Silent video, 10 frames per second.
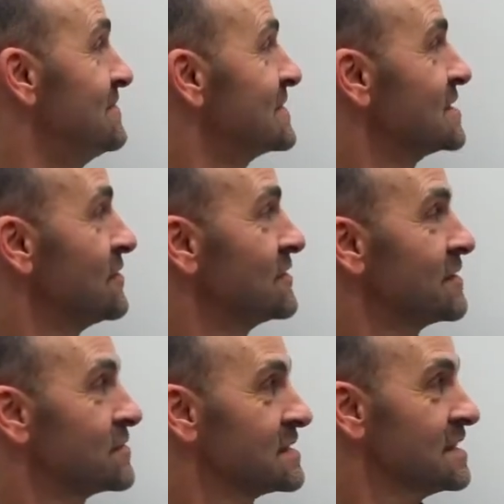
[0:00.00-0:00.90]
So
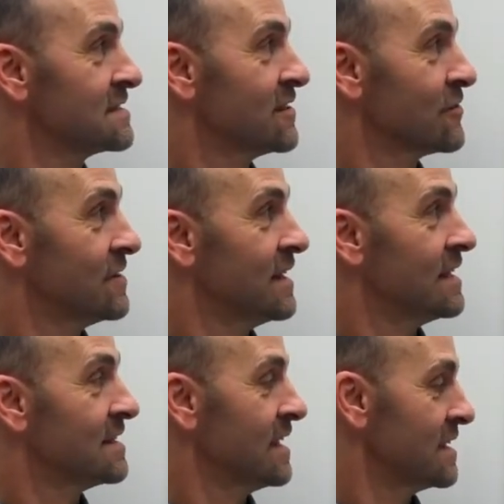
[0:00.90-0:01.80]
there was less hunger on
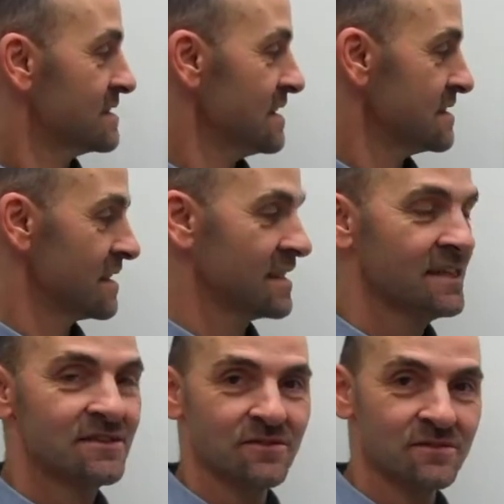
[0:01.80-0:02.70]
that day, because as the
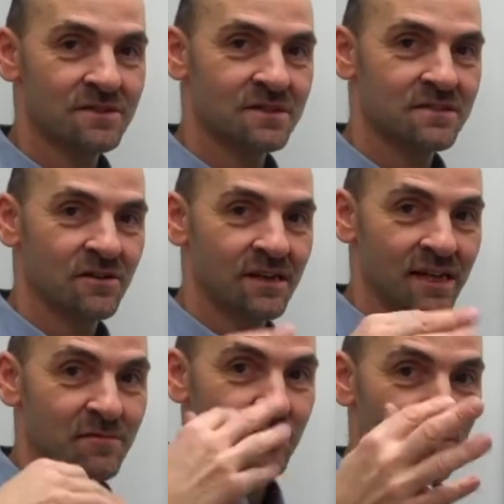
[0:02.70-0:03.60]
ketones start to
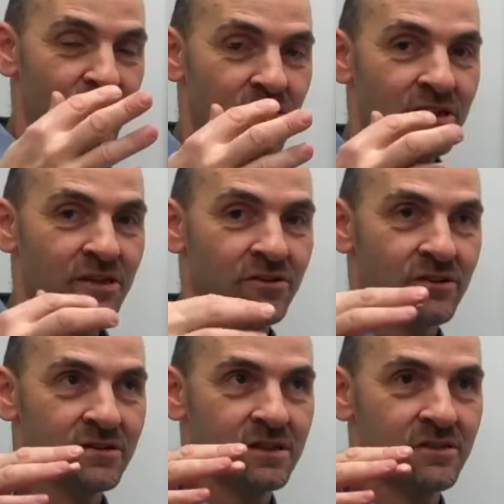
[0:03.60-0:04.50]
get burned, you
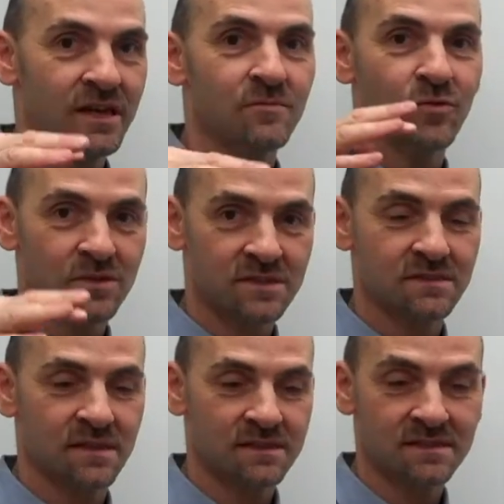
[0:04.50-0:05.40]
get more
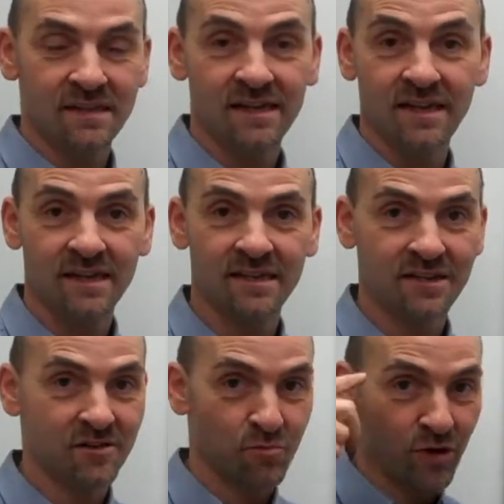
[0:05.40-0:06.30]
satiety,
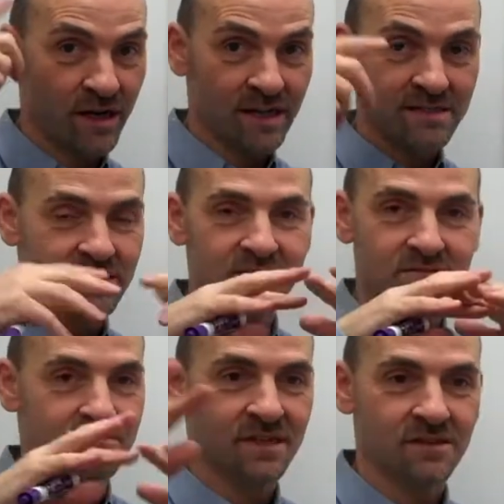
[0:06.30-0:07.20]
and your brain gets,
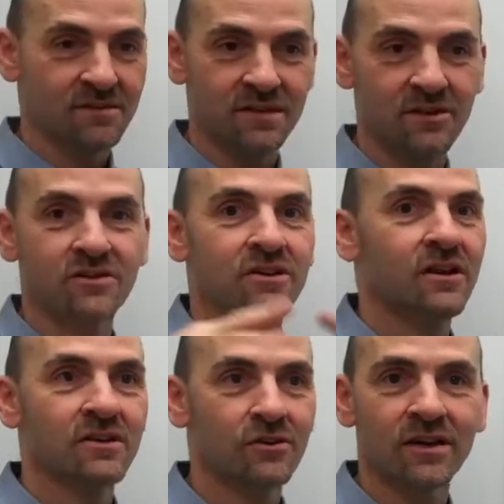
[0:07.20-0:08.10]
you know, you're
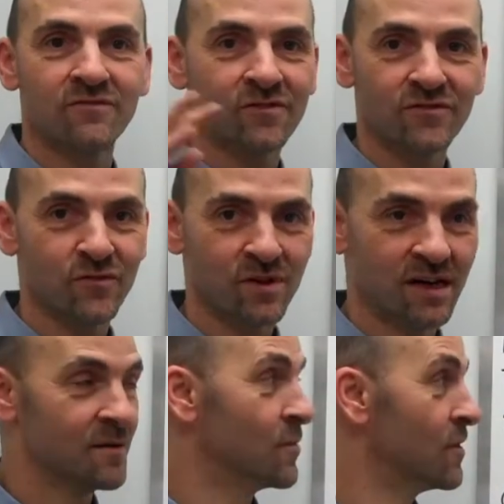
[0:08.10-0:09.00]
not looking for food
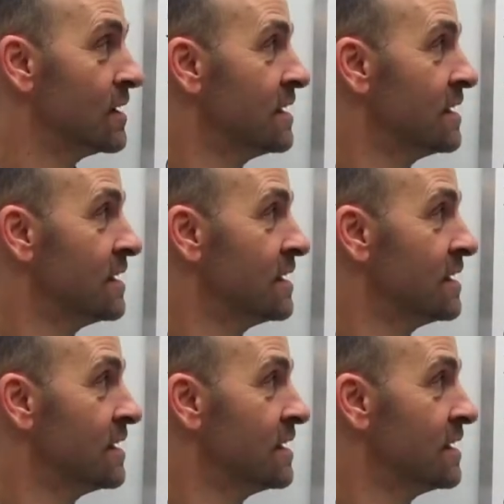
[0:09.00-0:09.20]
anymore.